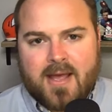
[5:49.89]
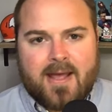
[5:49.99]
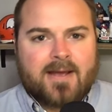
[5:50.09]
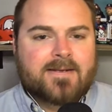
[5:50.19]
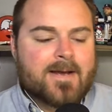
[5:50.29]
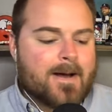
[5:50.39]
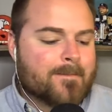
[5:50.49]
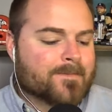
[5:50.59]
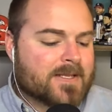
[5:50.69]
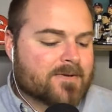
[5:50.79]
And,
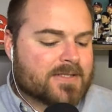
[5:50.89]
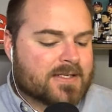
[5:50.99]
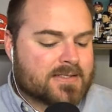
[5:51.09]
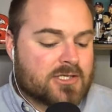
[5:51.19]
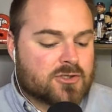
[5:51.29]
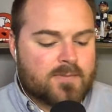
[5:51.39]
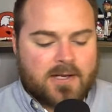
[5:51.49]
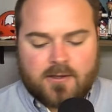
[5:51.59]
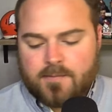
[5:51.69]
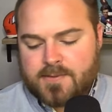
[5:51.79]
um, you know, Tennessee should be
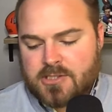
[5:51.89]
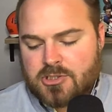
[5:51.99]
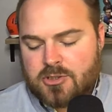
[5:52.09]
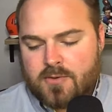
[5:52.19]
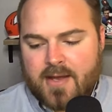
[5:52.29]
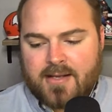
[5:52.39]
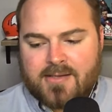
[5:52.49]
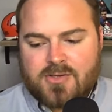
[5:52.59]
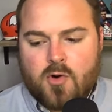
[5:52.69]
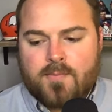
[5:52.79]
in a good position to do that
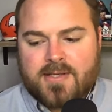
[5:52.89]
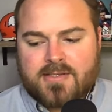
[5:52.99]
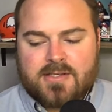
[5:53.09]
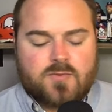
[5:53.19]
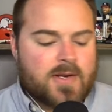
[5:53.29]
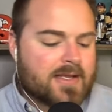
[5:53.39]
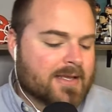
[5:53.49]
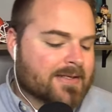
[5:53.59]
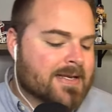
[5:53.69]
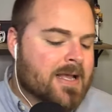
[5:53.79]
against Ole Miss this
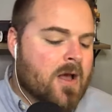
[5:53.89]
weekend.